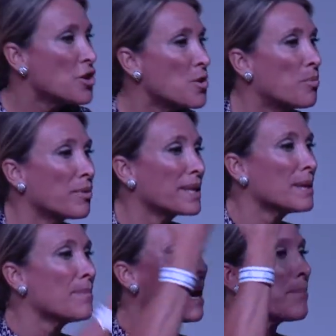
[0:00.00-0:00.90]
you bring
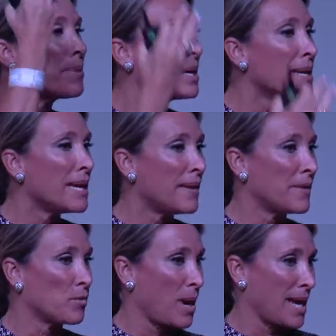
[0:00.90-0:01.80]
them up
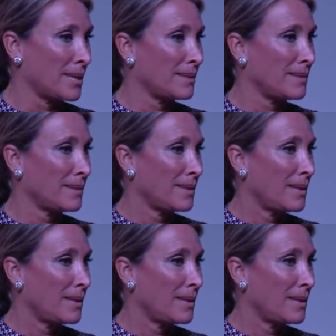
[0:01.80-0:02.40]
in the ranks.